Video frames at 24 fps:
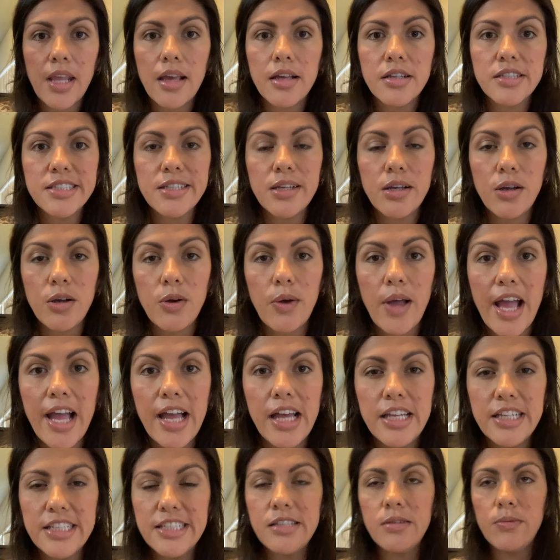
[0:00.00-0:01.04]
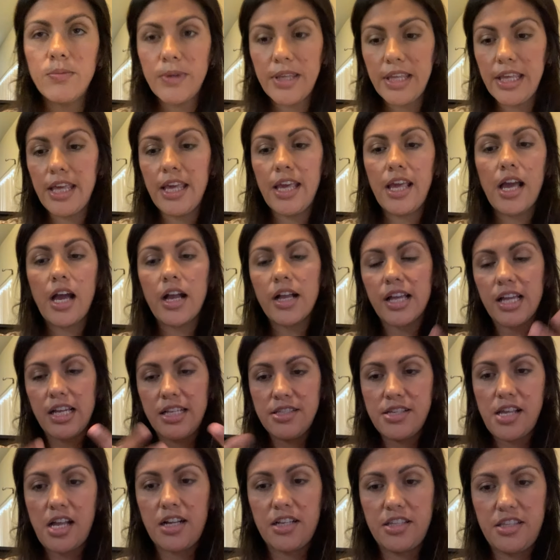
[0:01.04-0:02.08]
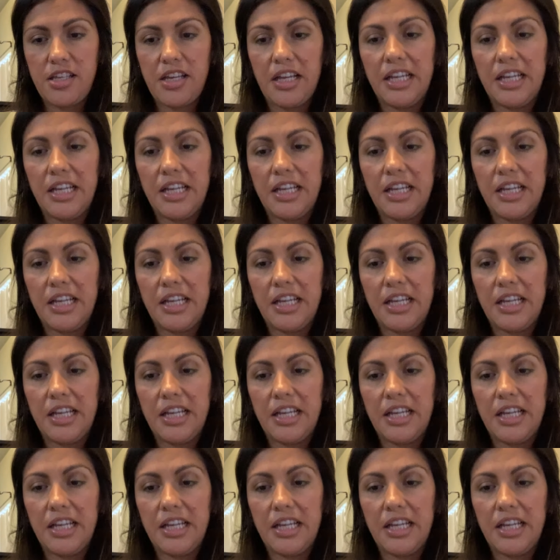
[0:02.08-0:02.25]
So as we conduct the